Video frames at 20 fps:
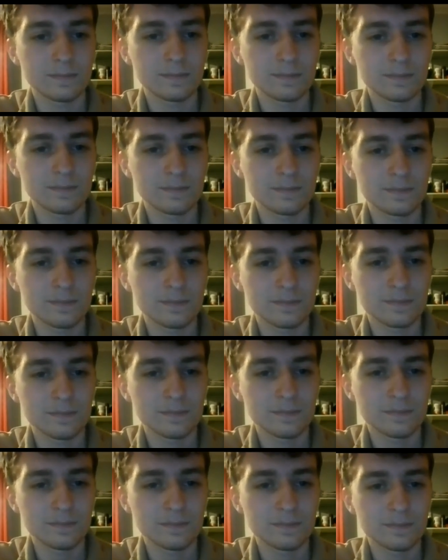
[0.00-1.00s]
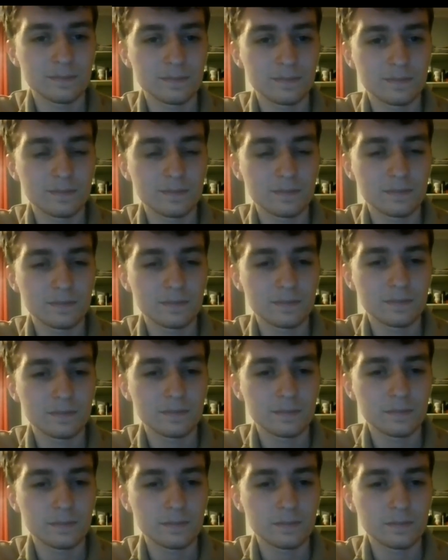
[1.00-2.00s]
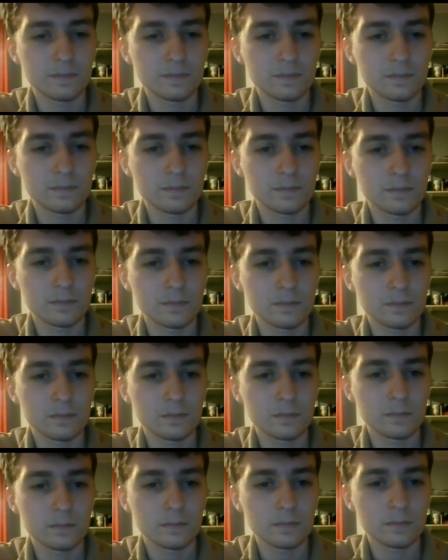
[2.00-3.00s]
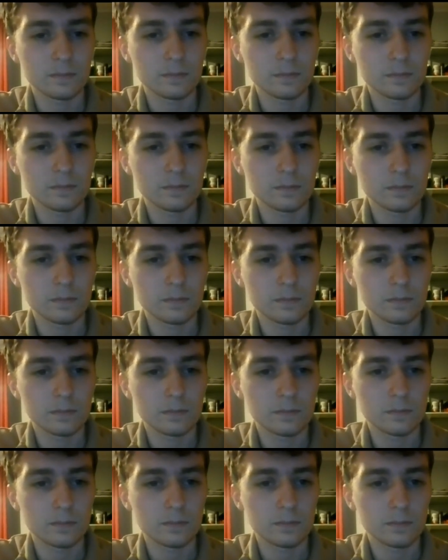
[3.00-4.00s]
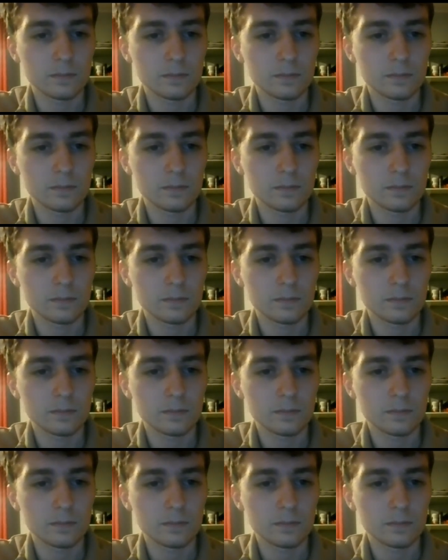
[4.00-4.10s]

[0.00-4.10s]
This person isn't speaking.